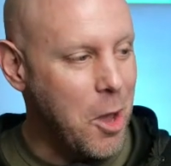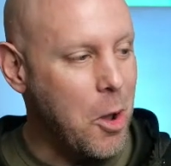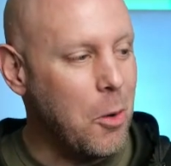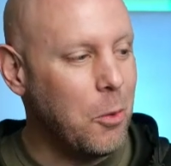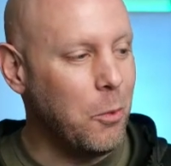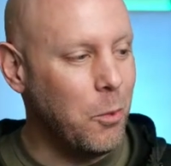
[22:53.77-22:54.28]

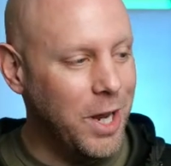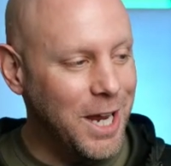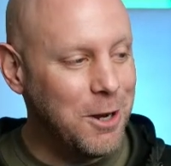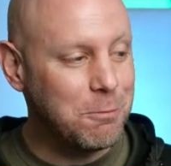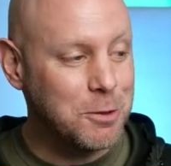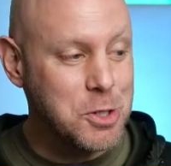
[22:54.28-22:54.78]
We
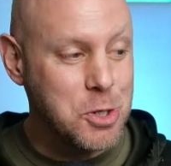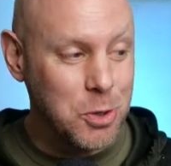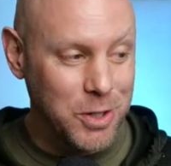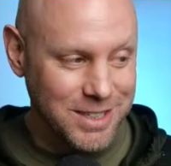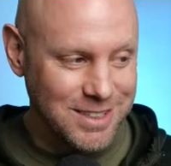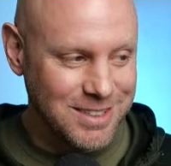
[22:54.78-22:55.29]

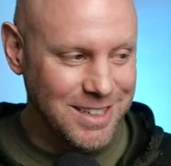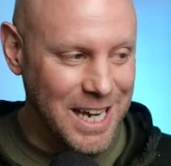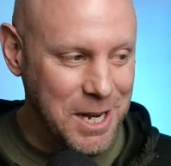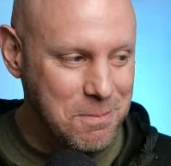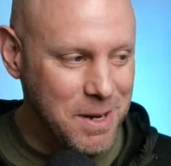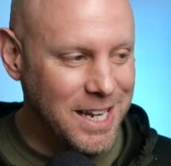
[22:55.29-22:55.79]
rejoice in
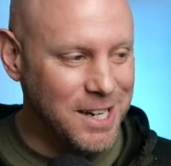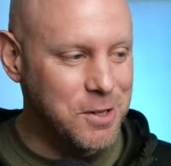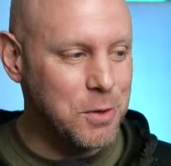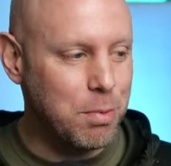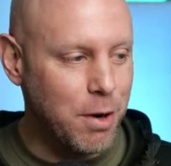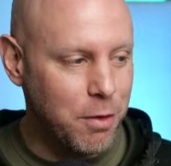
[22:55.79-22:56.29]
meeting you,
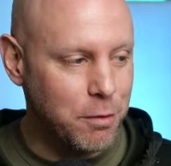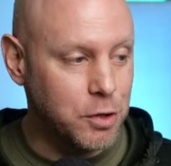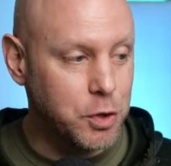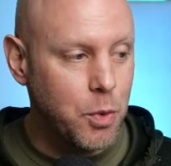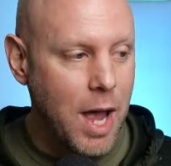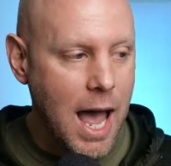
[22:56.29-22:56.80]
brethren,
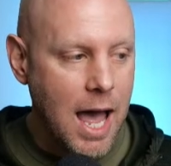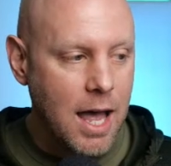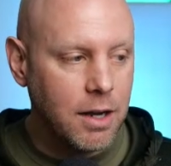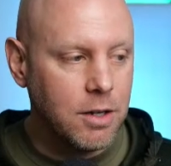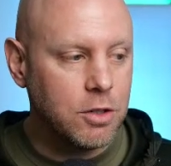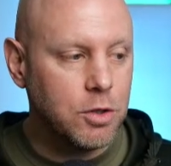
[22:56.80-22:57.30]
to
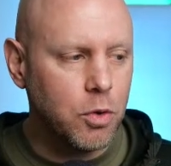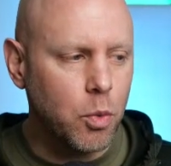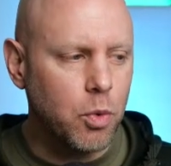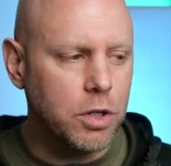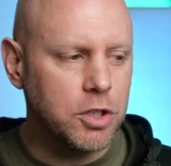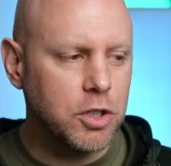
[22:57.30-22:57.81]
add to the
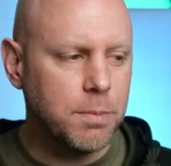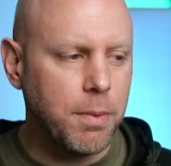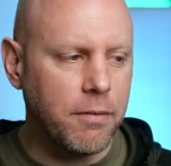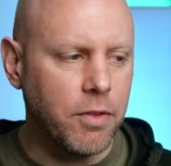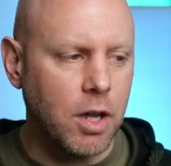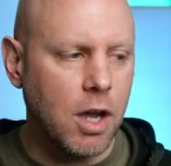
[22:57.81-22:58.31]
worship of
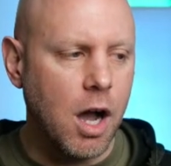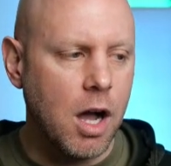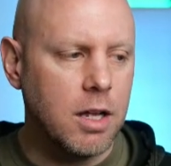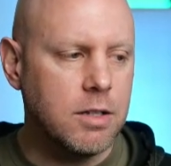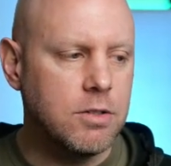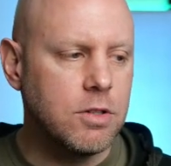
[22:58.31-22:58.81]
the
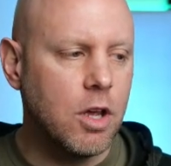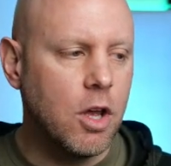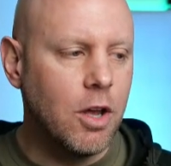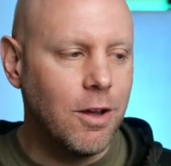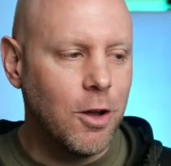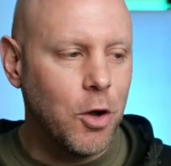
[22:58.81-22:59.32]
gods
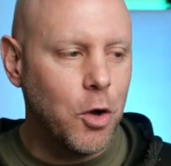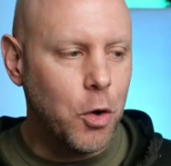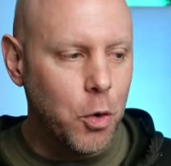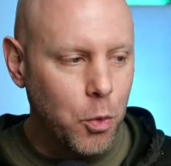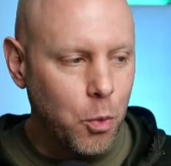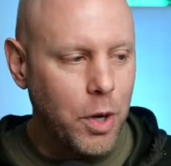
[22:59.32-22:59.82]
who
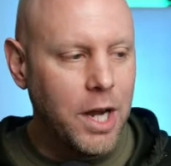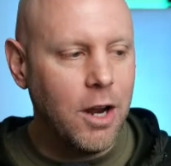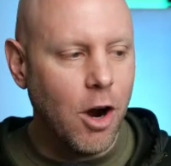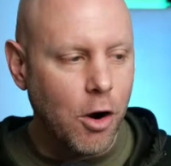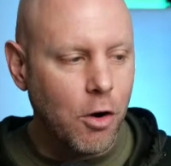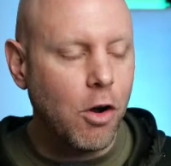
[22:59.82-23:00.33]
we are all